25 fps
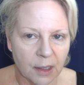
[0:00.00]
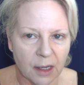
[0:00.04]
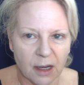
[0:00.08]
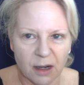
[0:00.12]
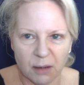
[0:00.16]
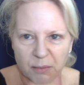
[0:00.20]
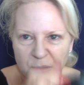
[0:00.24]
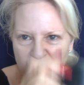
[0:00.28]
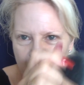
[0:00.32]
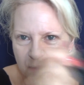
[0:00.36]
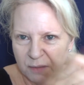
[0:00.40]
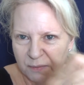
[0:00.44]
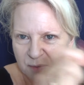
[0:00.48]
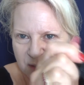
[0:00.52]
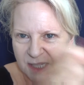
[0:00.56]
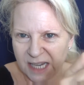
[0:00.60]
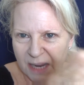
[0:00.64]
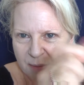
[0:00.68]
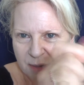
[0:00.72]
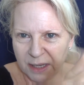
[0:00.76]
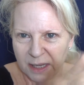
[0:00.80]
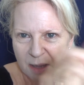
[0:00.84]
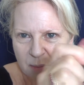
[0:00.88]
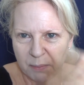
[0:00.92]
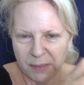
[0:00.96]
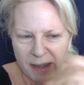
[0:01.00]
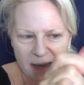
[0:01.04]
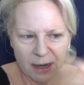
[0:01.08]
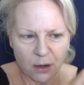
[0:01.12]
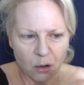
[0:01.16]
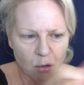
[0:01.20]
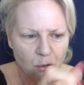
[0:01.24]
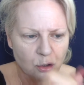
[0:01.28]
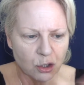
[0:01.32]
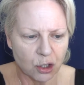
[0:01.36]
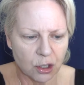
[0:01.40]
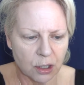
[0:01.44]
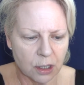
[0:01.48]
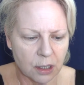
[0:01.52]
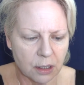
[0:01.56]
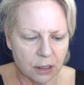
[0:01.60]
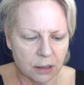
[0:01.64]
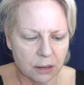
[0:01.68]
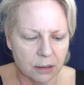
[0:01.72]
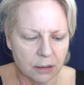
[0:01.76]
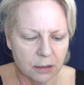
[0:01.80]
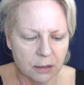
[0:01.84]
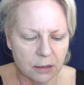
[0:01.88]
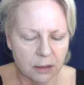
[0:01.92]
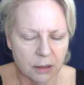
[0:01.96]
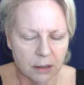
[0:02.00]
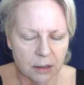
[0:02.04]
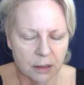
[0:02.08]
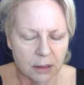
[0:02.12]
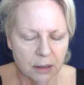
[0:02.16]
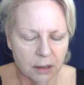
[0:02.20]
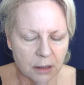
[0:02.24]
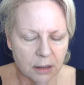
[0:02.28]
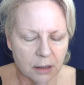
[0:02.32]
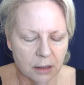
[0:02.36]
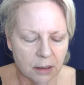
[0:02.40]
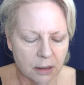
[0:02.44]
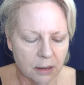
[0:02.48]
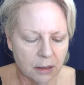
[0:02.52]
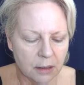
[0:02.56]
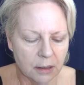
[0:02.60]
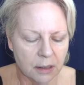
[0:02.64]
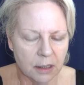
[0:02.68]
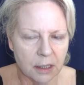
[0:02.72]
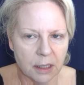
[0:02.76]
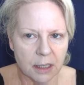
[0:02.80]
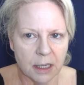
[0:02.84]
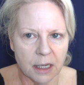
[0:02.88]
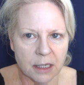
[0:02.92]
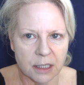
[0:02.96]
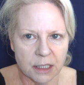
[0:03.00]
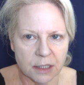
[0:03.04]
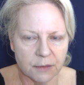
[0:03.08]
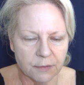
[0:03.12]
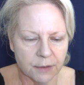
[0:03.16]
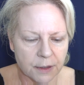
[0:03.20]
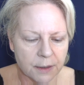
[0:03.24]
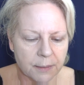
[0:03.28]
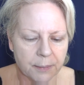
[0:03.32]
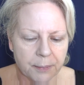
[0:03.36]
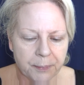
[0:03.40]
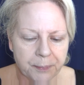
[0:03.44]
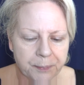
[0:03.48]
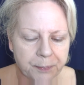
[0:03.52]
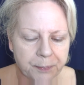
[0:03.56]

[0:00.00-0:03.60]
and I'm sort of dabbing it back onto the end of it.